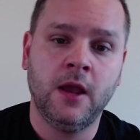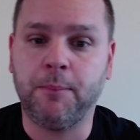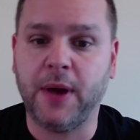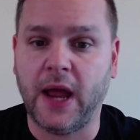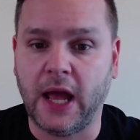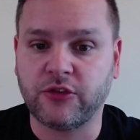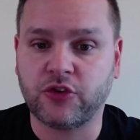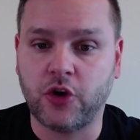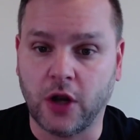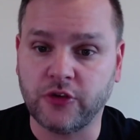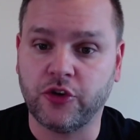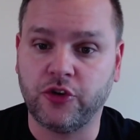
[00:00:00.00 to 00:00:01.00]
passed
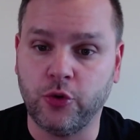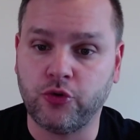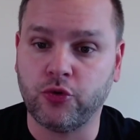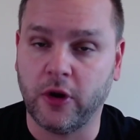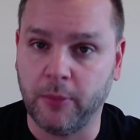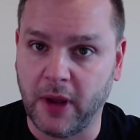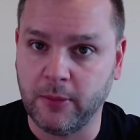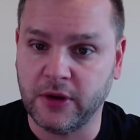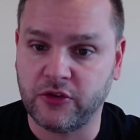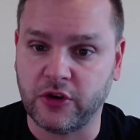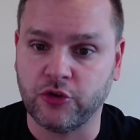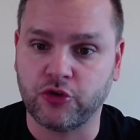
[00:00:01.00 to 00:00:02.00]
constitutional
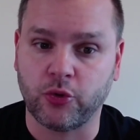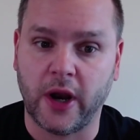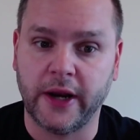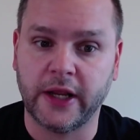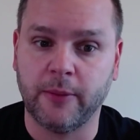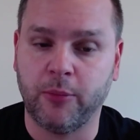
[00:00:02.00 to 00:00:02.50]
amendments enshrining